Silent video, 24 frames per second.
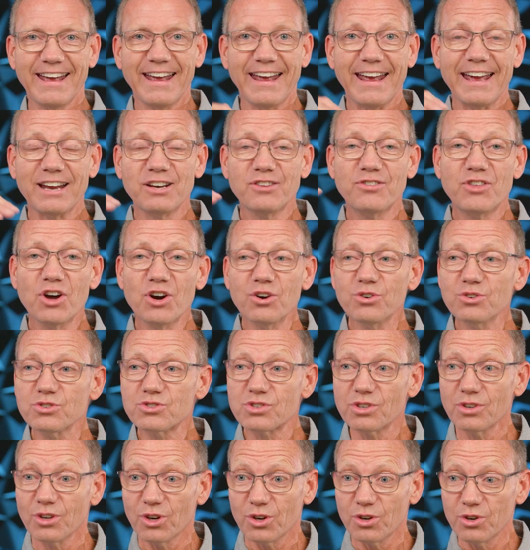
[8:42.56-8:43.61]
and
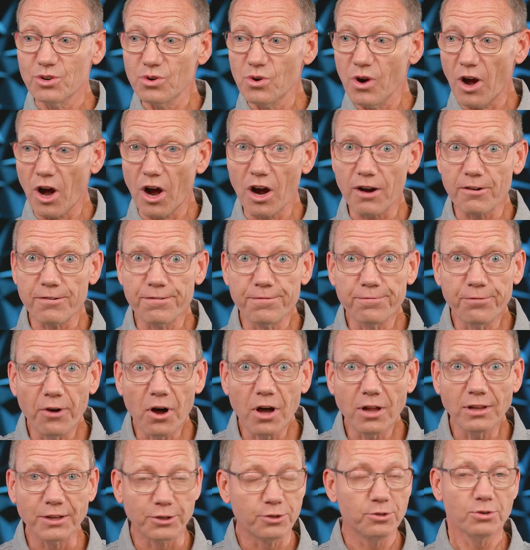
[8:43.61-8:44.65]
those who are
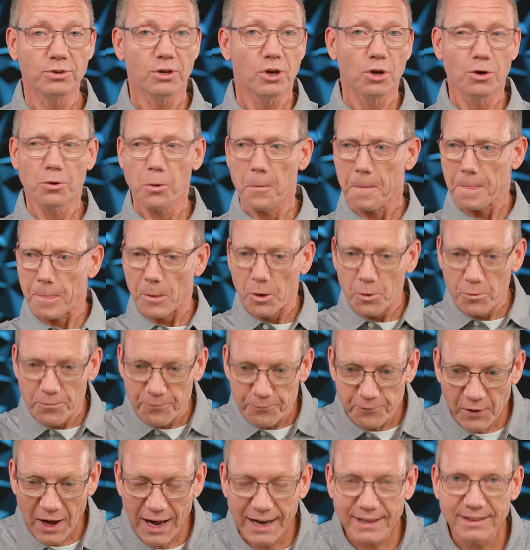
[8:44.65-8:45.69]
fallen, who
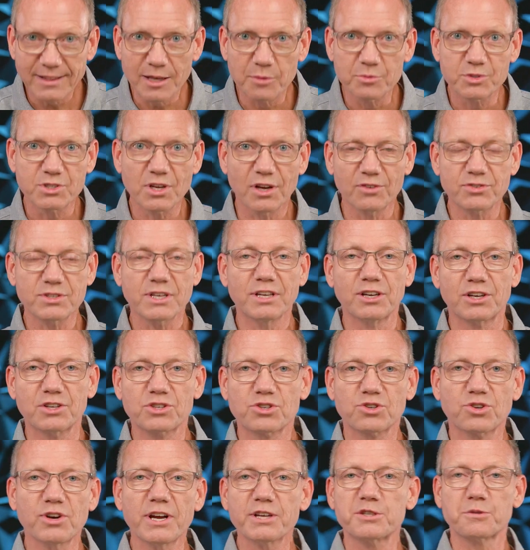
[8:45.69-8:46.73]
find themselves in a
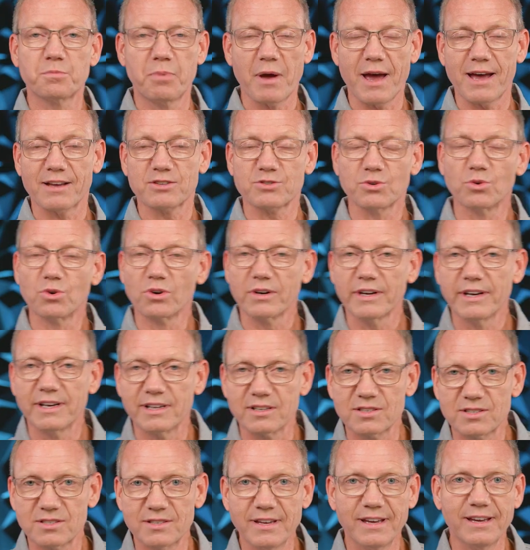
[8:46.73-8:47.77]
trespass or in a
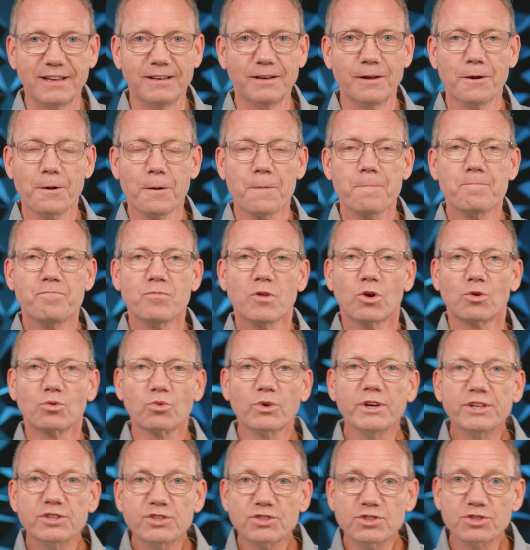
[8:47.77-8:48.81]
sin,
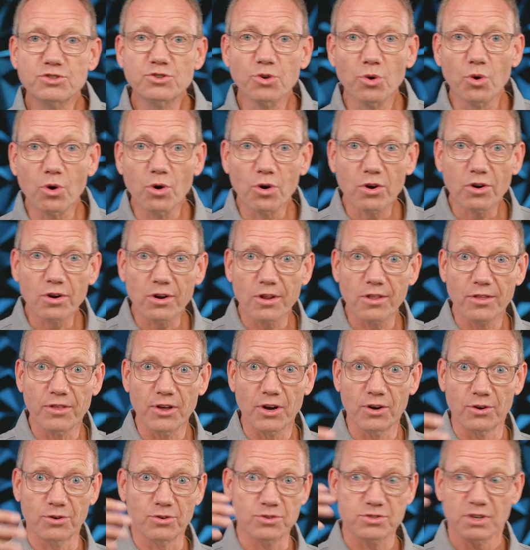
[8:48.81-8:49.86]
restore
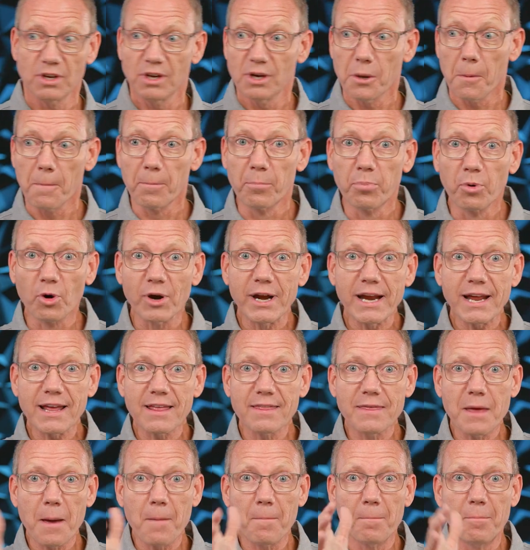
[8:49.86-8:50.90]
those, bring
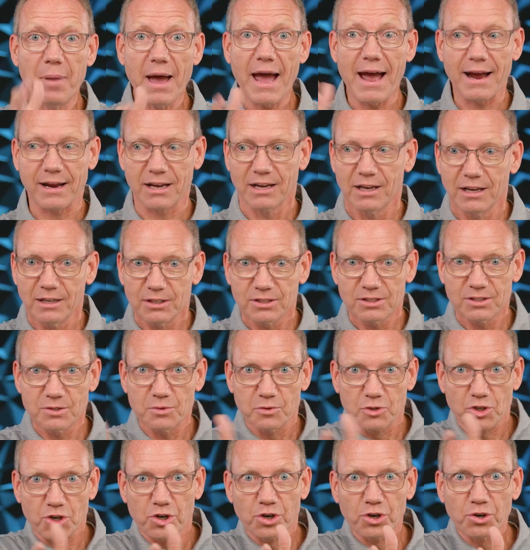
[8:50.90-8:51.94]
them back,
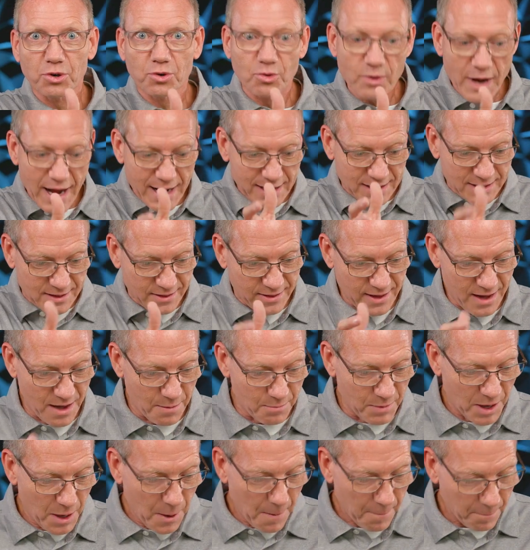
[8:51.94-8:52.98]
correct
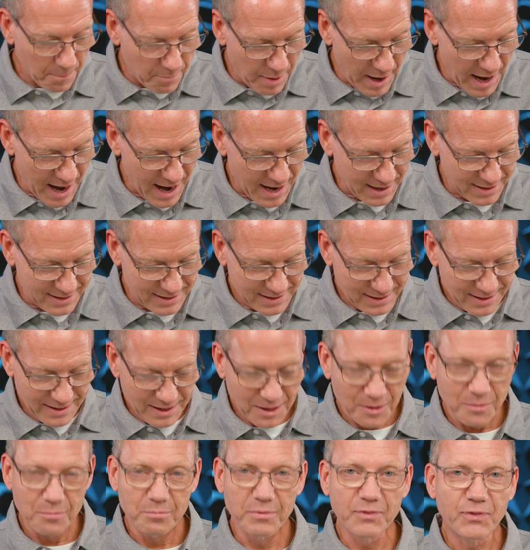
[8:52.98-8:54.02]
them back.
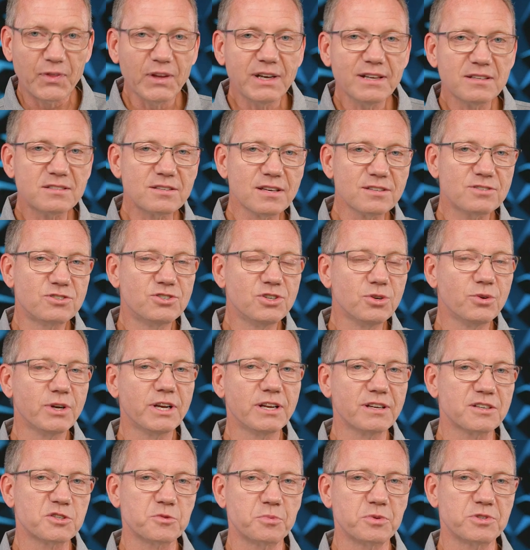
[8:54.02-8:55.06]
But then he says, do it in
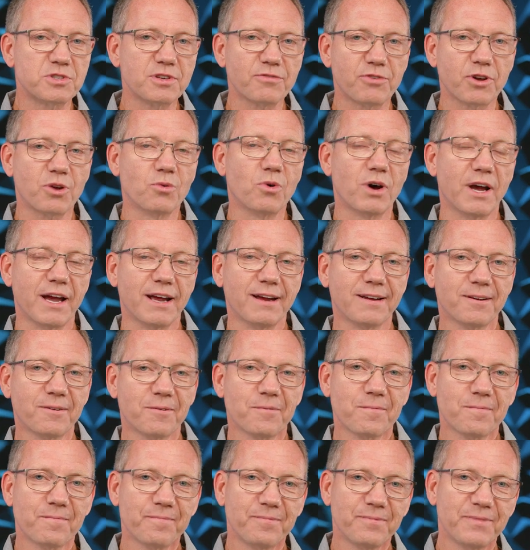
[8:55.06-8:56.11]
a specific way.
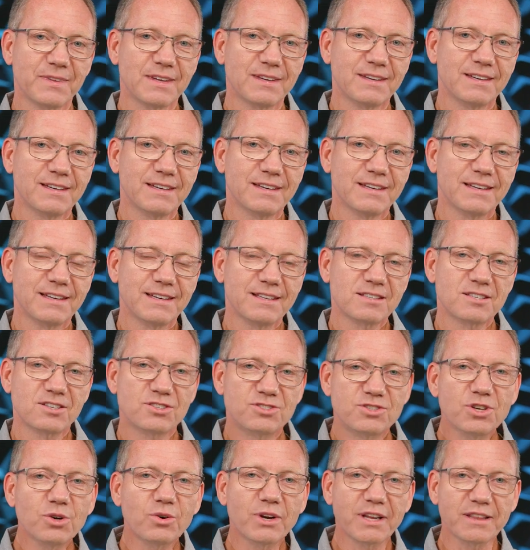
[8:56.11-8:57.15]
He says,
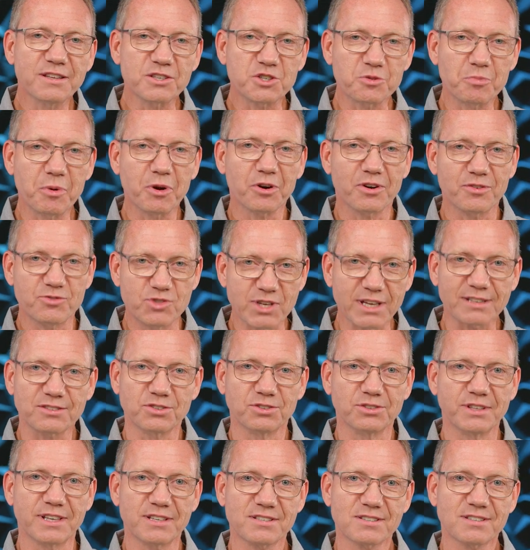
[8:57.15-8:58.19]
do it in the spirit of
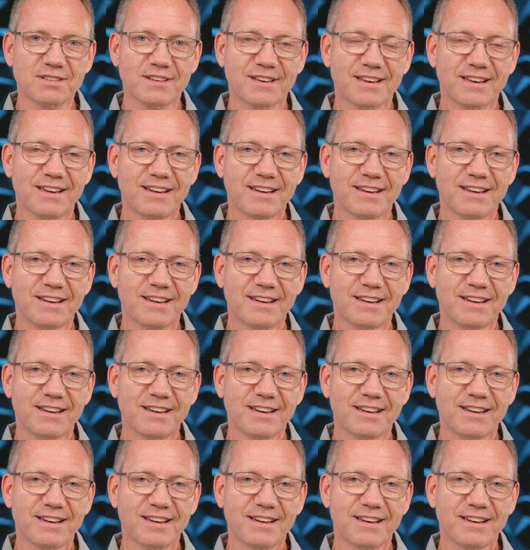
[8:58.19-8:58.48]
gentleness.